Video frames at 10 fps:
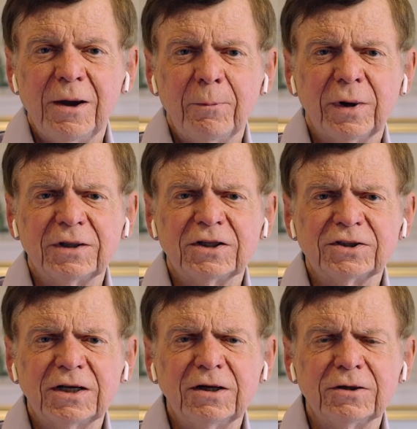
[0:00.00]
but the
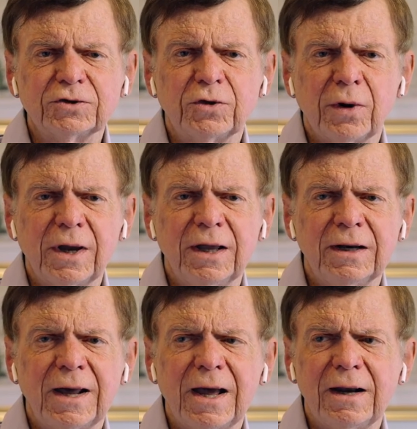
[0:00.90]
signals create
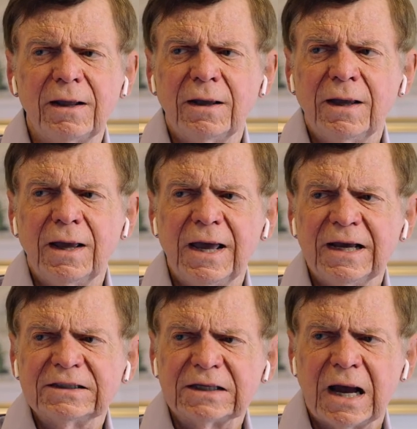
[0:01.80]
not
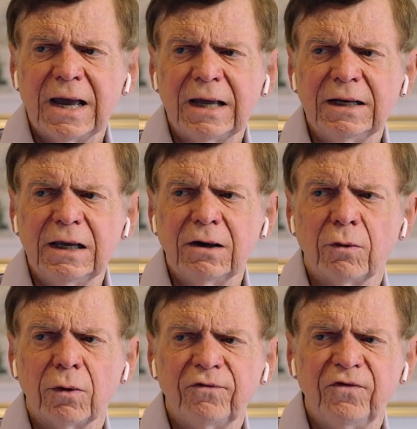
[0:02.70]
anxiety
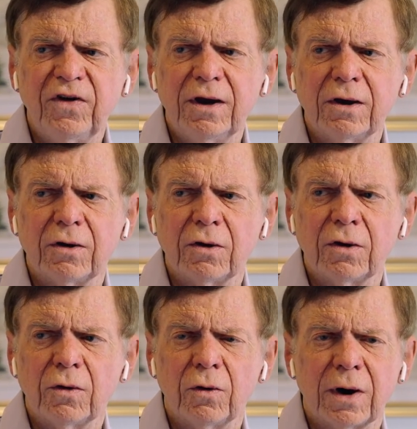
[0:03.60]
or fear
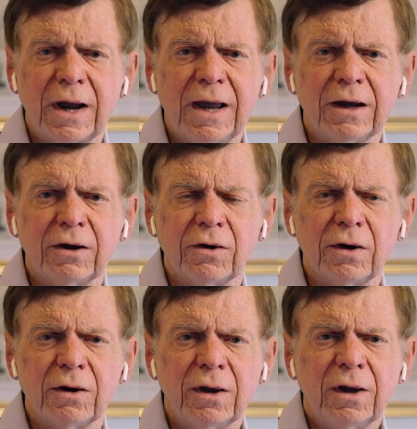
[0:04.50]
or anger.